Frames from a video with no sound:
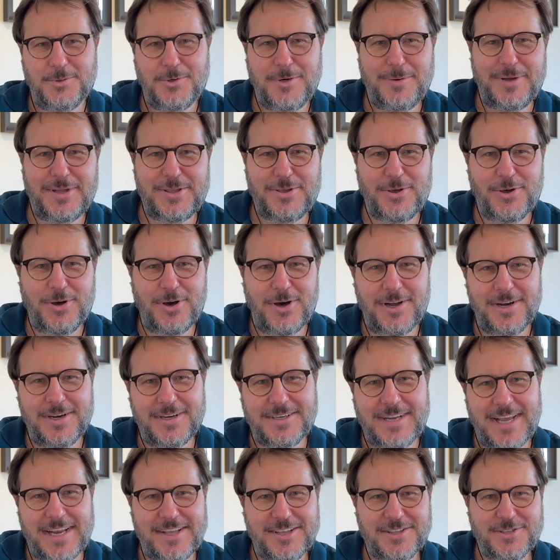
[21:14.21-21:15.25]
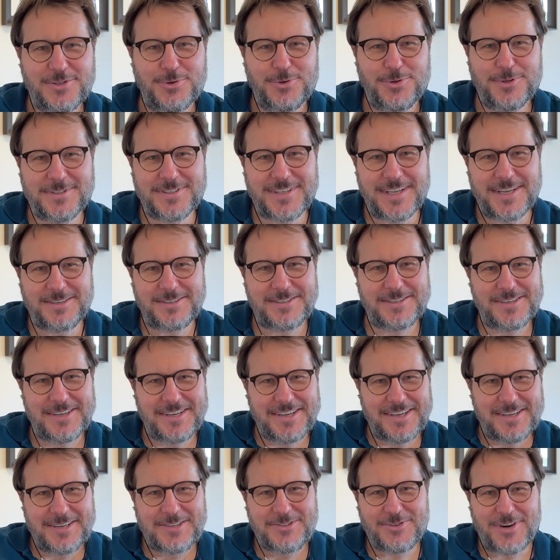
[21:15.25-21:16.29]
What about you, Harland? Any tools that
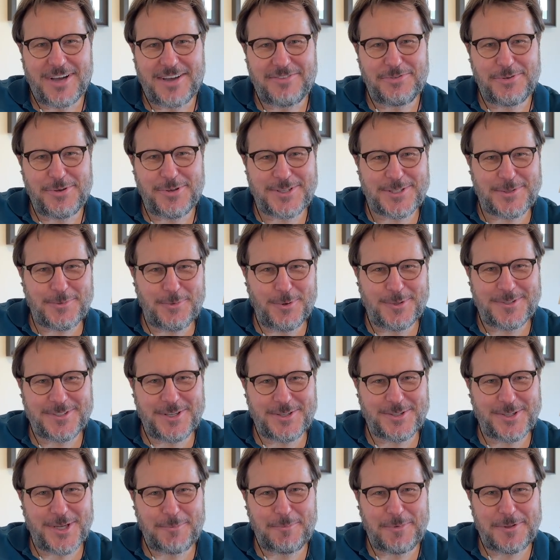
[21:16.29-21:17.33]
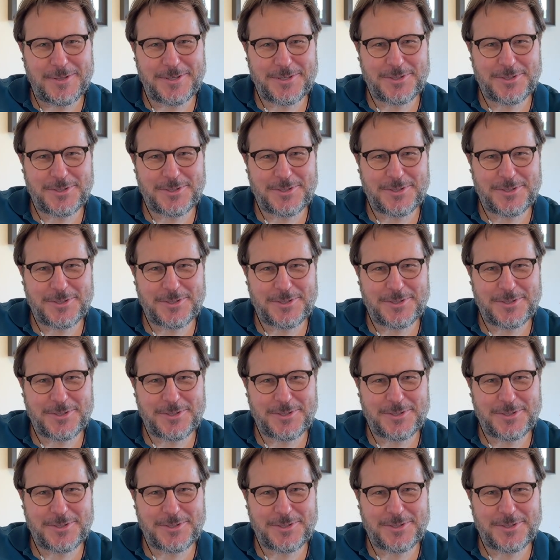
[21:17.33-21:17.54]
drive you towards the top of the